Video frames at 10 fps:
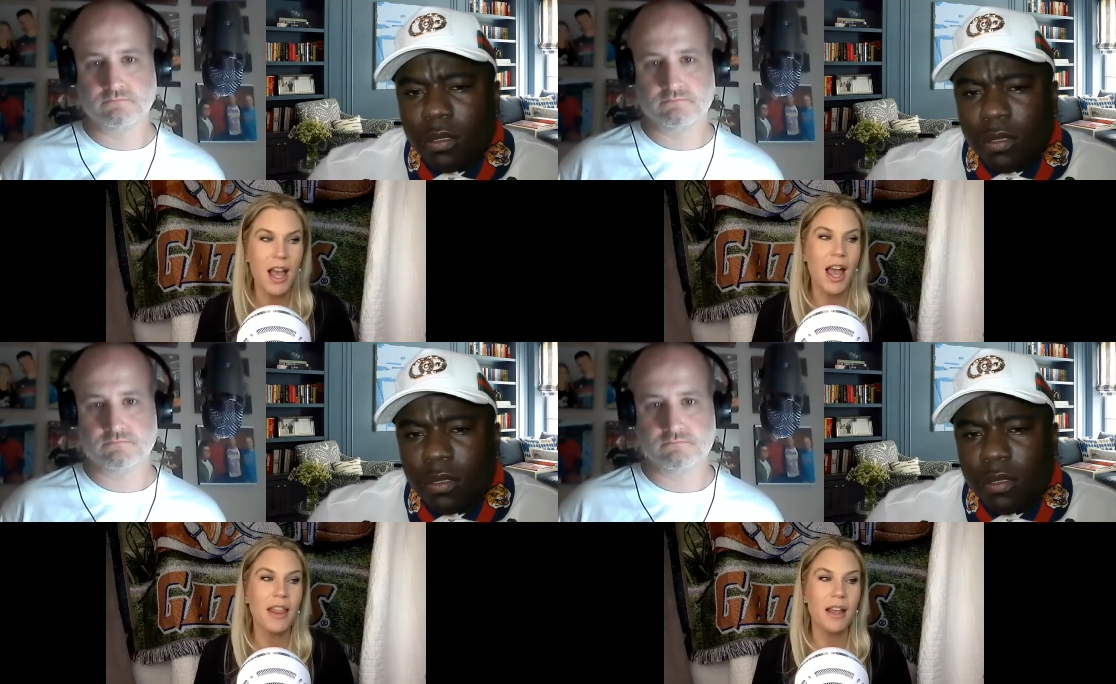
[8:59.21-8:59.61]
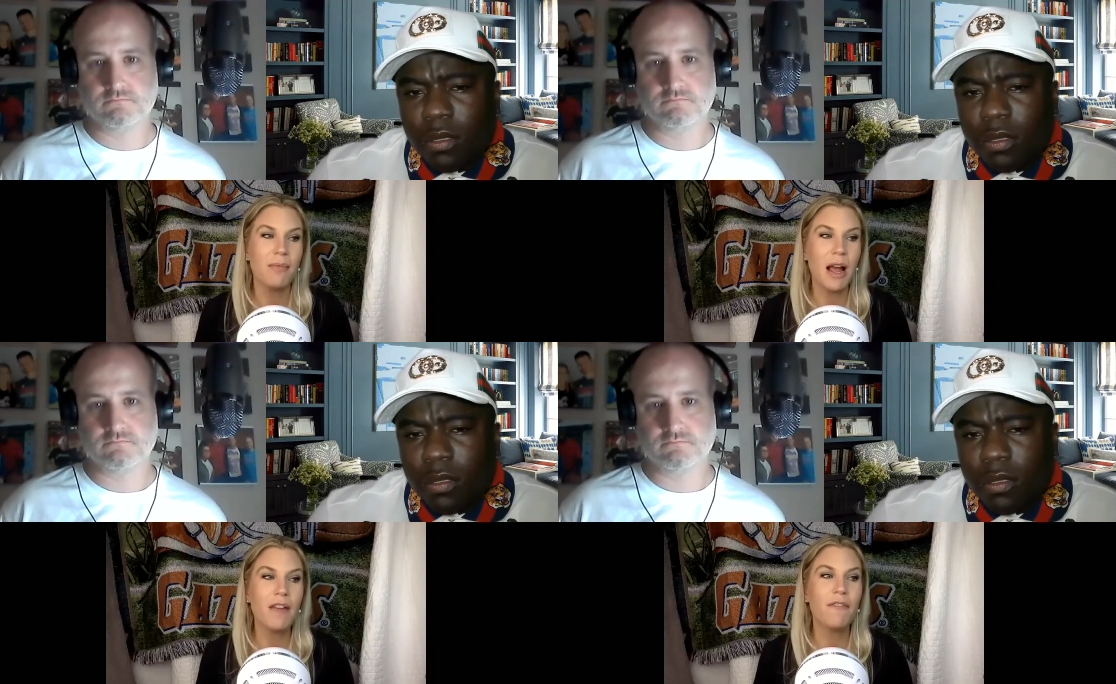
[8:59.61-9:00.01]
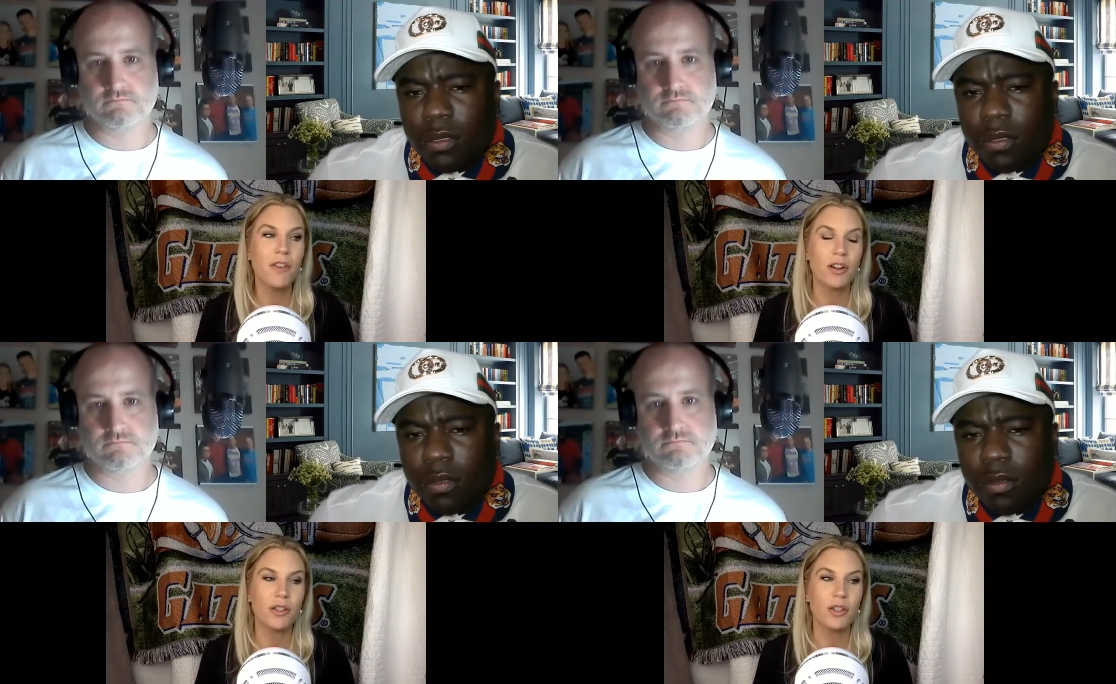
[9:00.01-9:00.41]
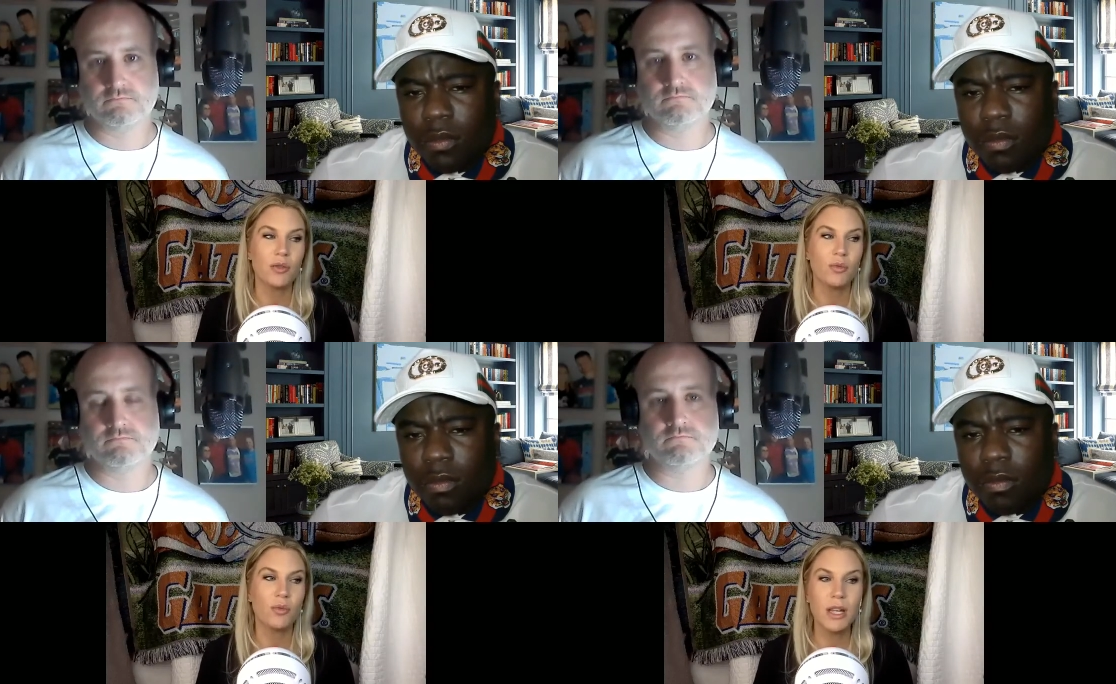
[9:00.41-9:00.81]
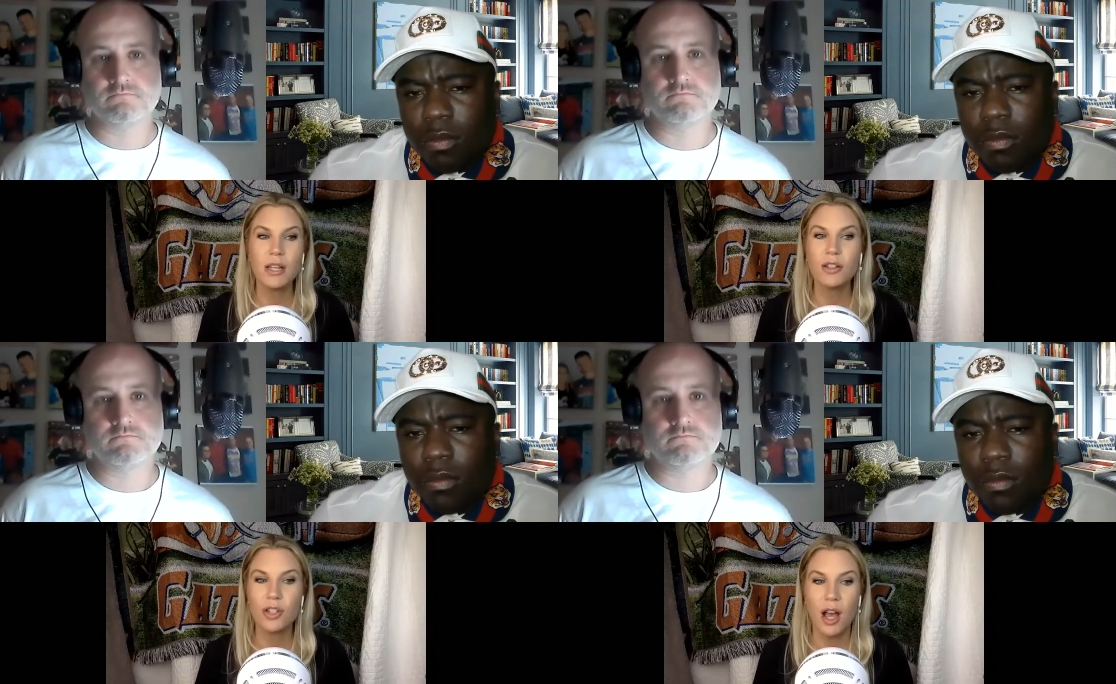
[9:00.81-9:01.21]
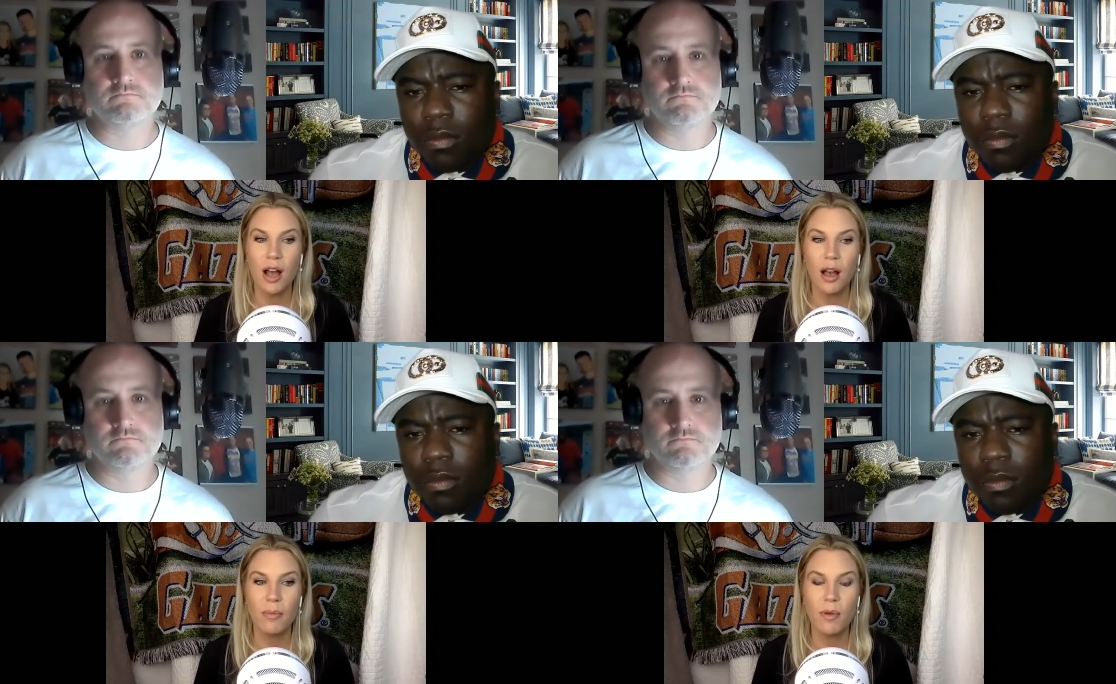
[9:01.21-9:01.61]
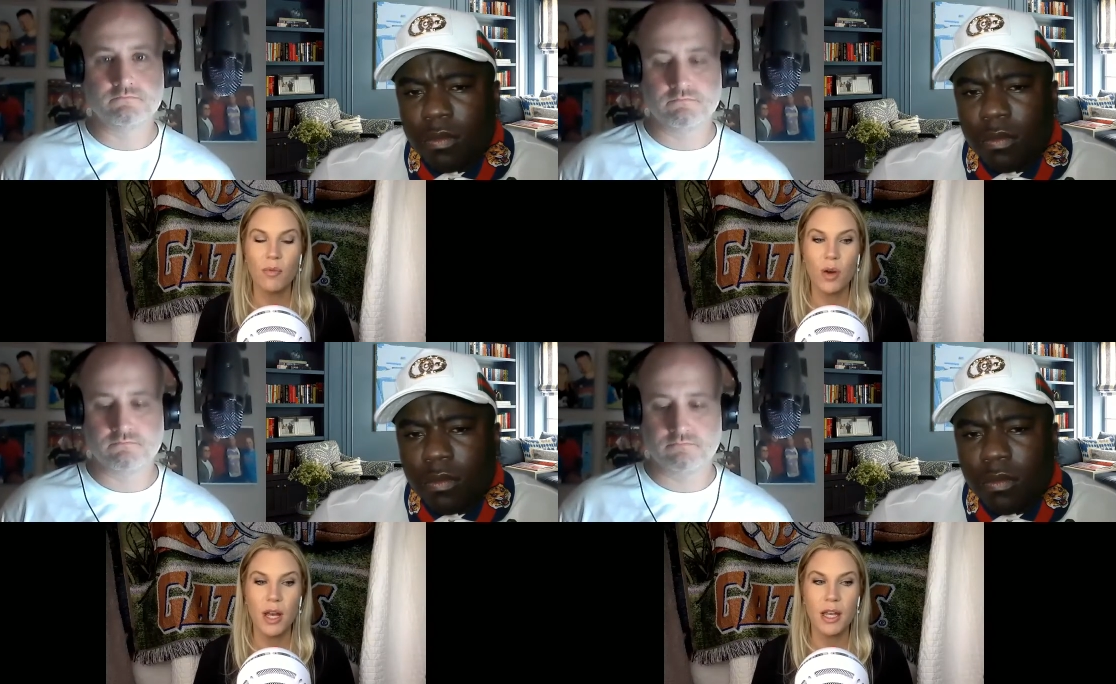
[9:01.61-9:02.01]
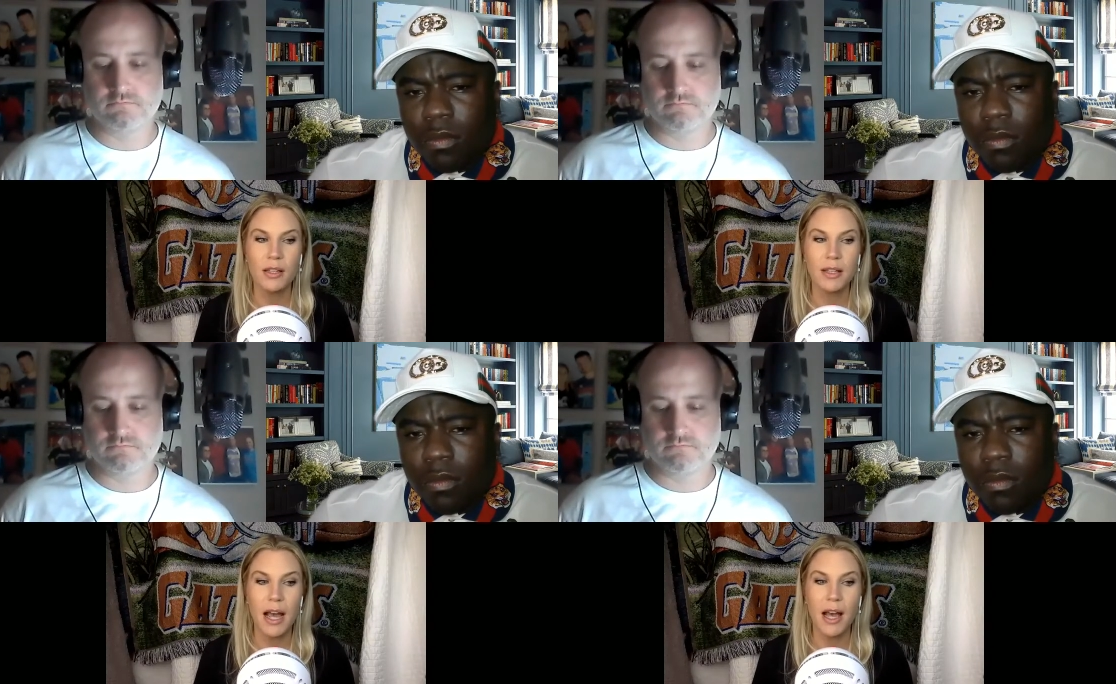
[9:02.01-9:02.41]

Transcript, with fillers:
Speaker 1: and then my first real job was at